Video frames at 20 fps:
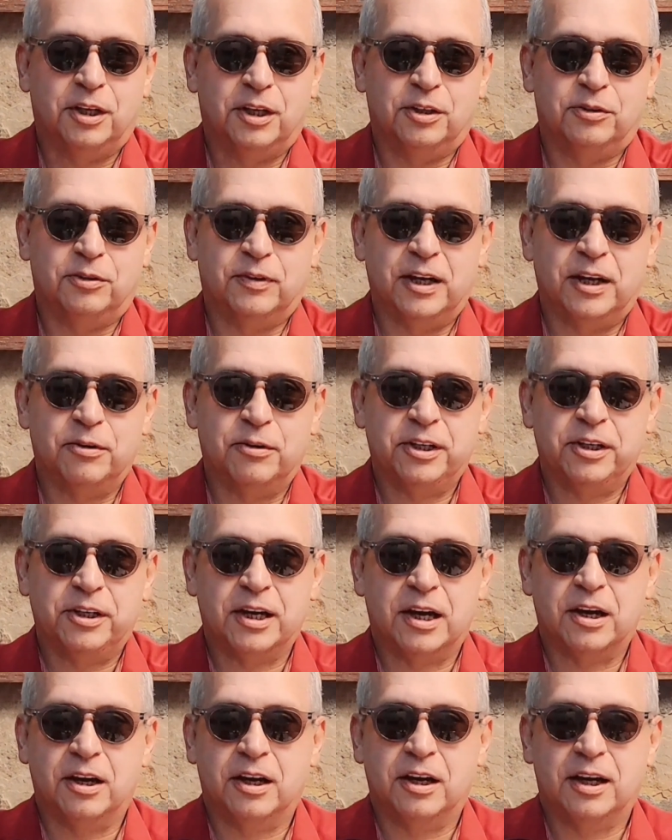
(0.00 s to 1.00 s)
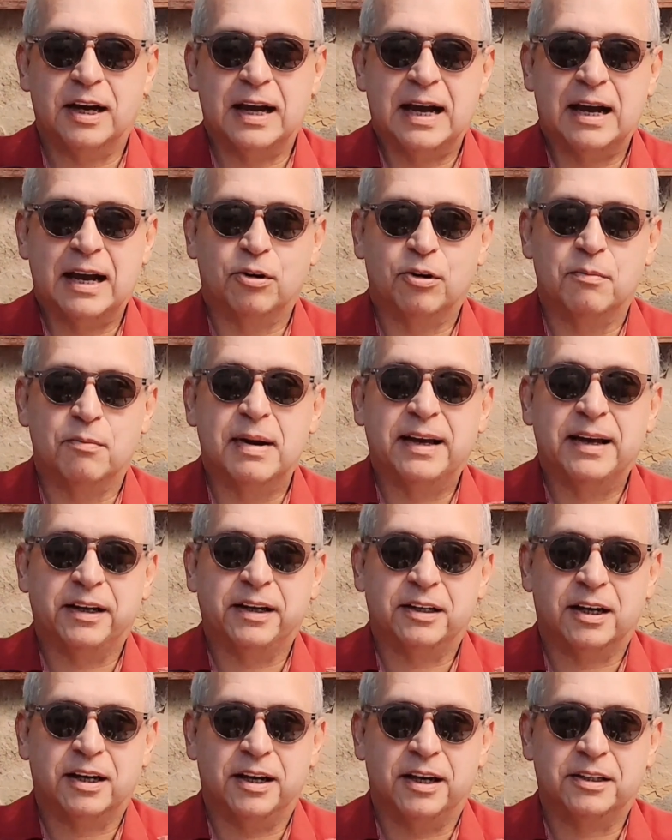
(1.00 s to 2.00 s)
It is very
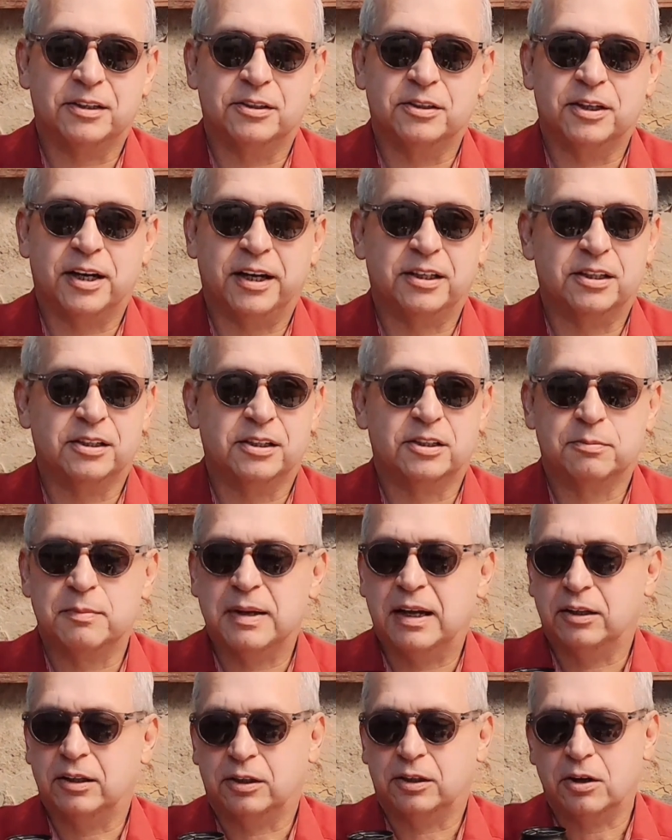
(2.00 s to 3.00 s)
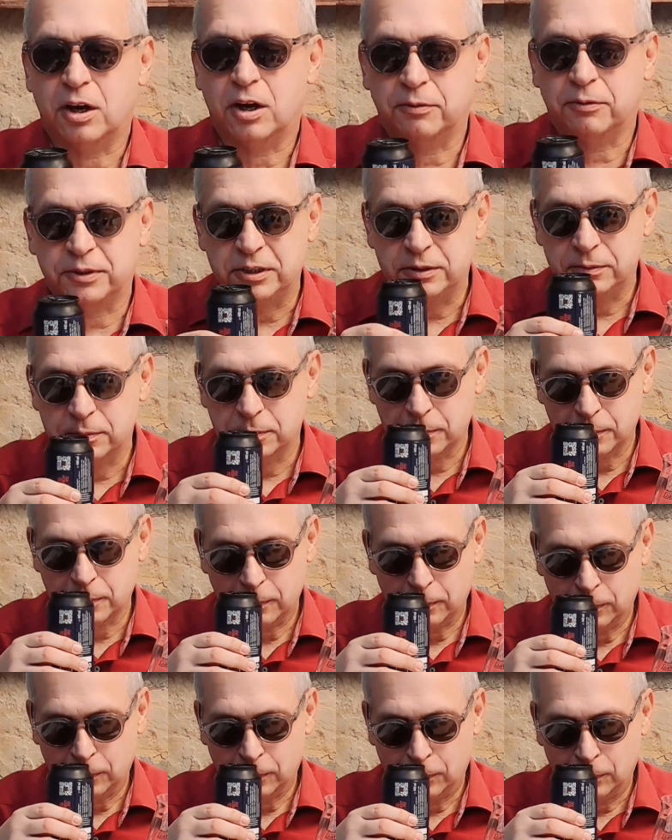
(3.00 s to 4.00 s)
aromatic. I can smell the coffee
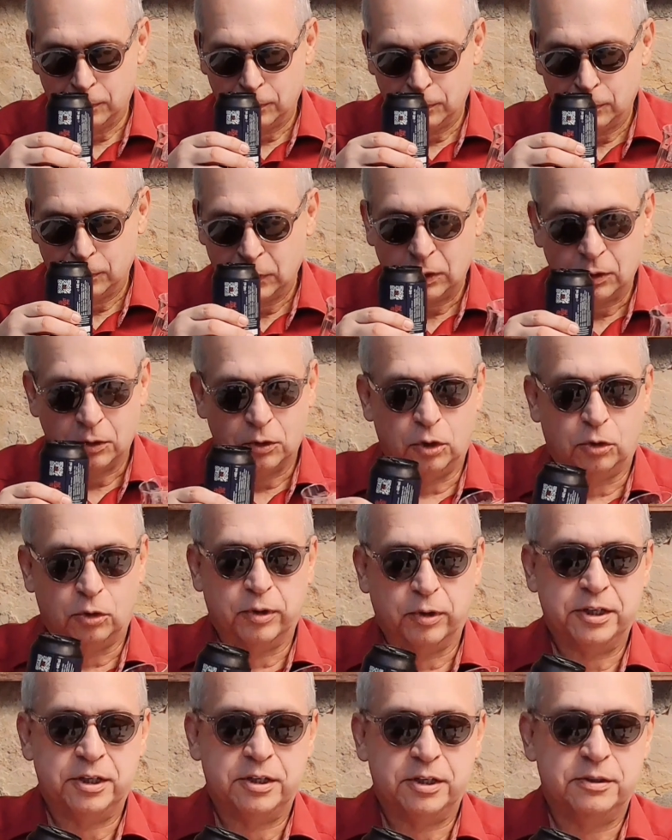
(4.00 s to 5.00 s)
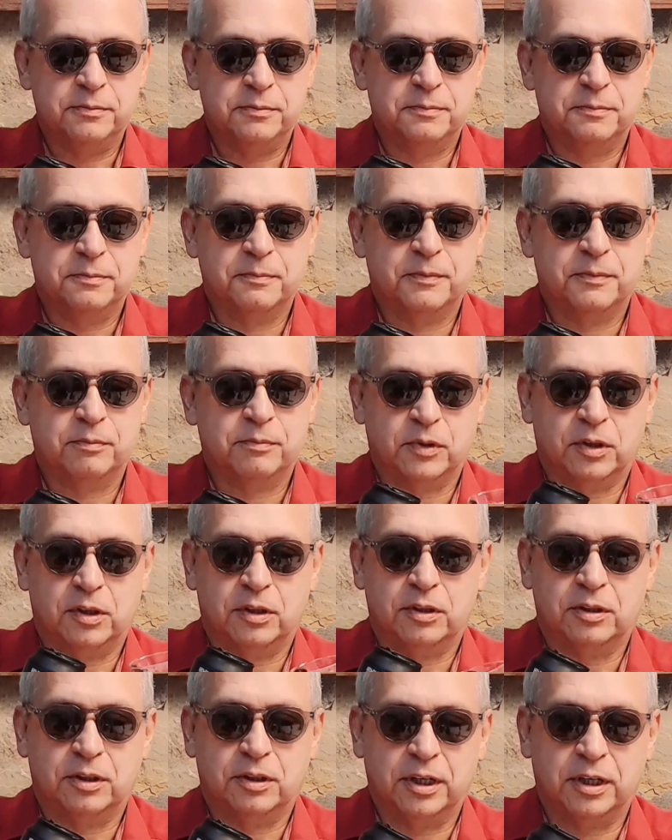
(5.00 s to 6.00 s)
already.
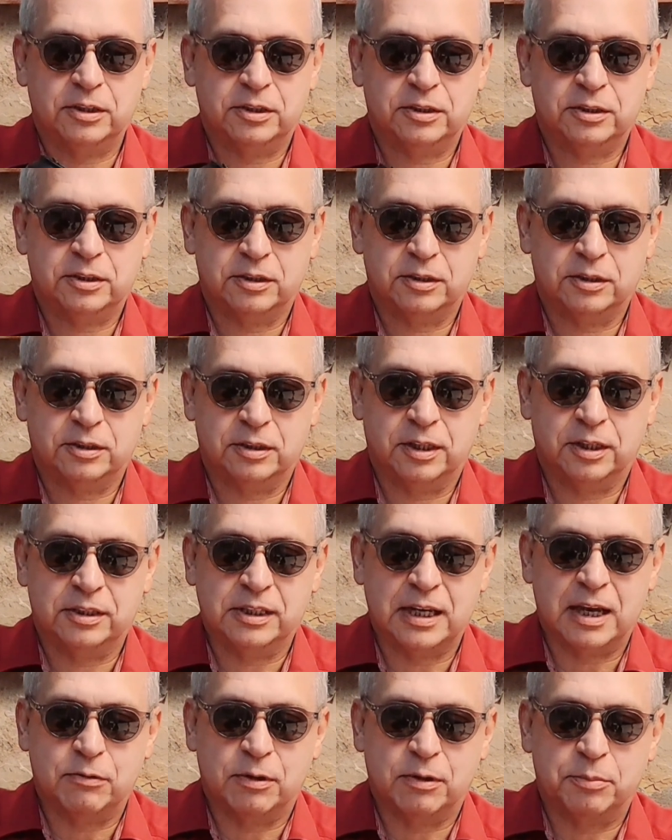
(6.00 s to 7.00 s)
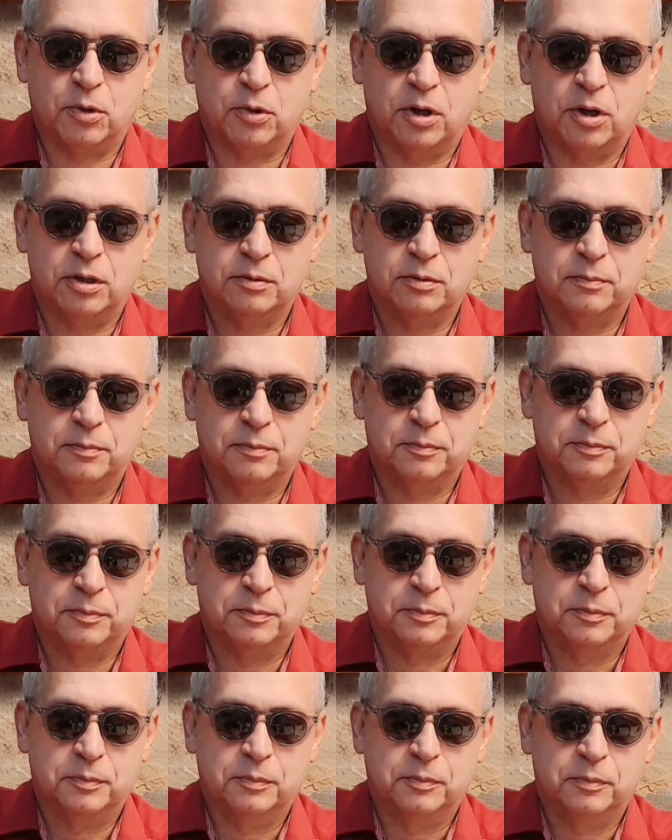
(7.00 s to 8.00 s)
But let's have a pour.
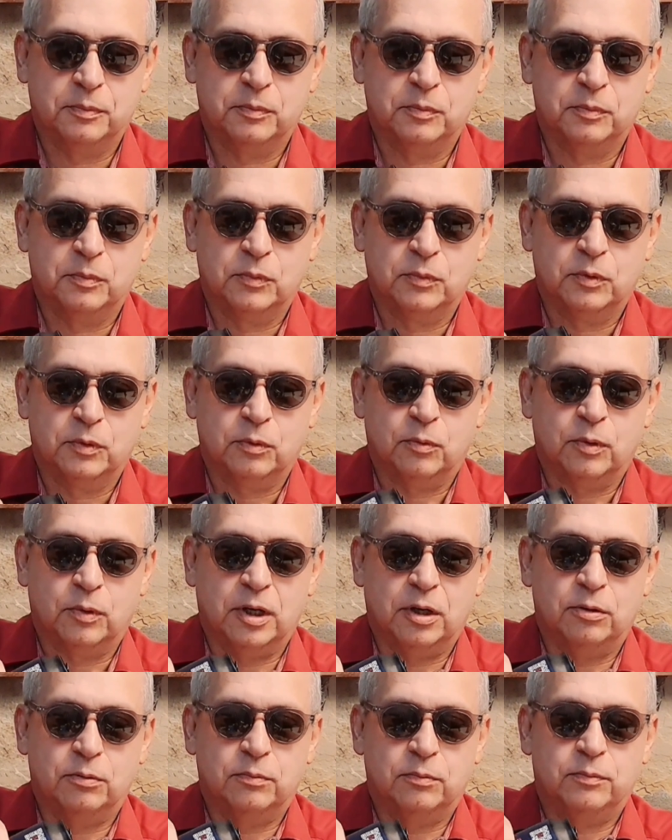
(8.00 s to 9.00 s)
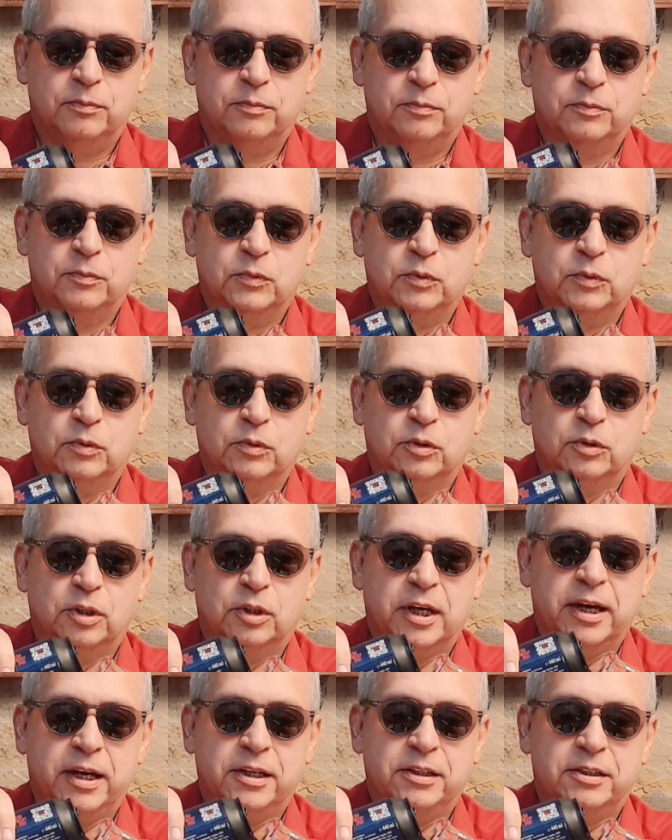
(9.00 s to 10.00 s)
Wow.
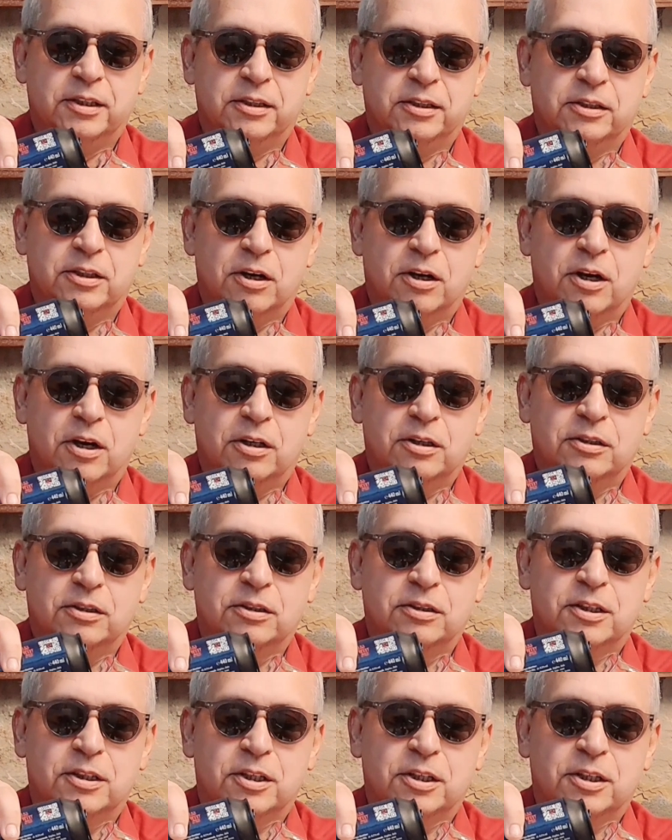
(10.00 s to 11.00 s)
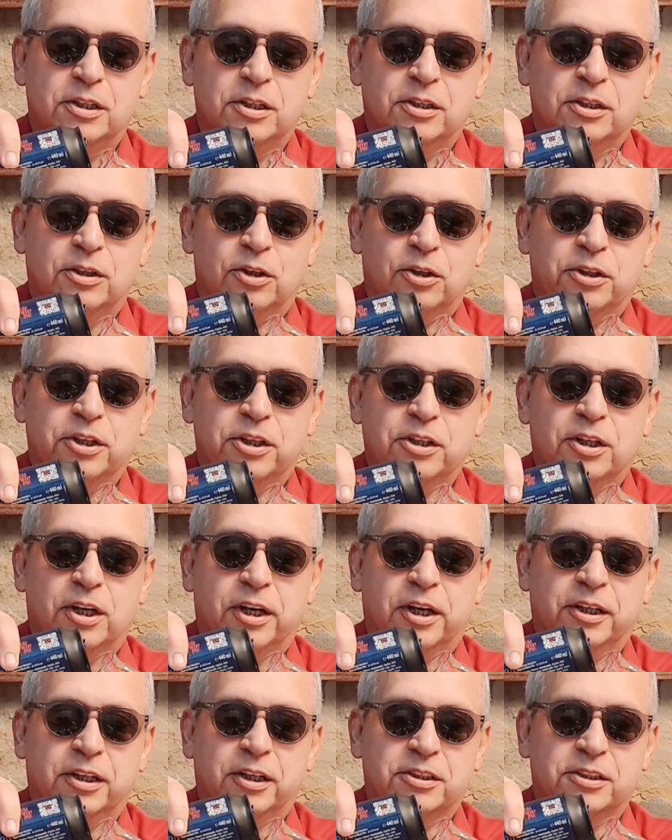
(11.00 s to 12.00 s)
Nice and dark. Looking
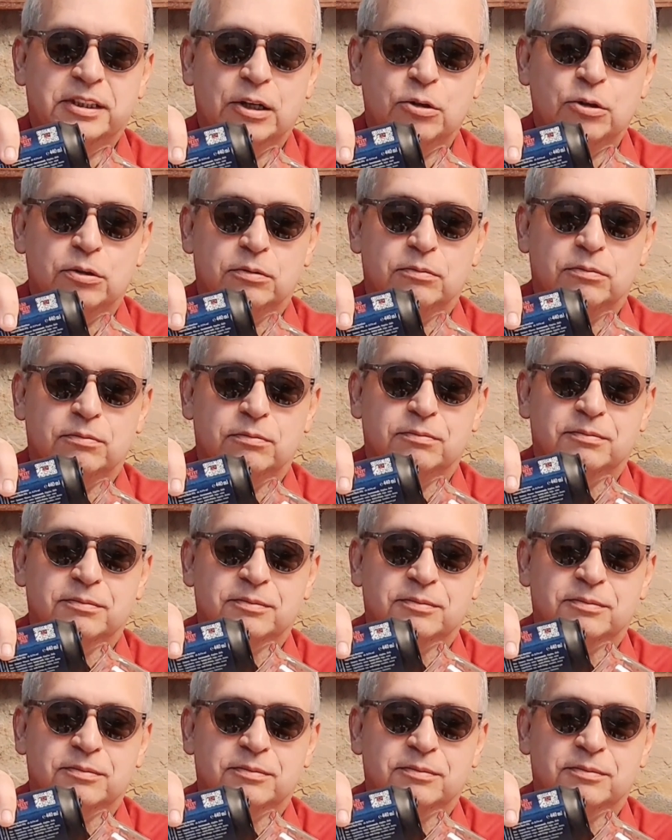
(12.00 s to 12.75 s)
like a stout.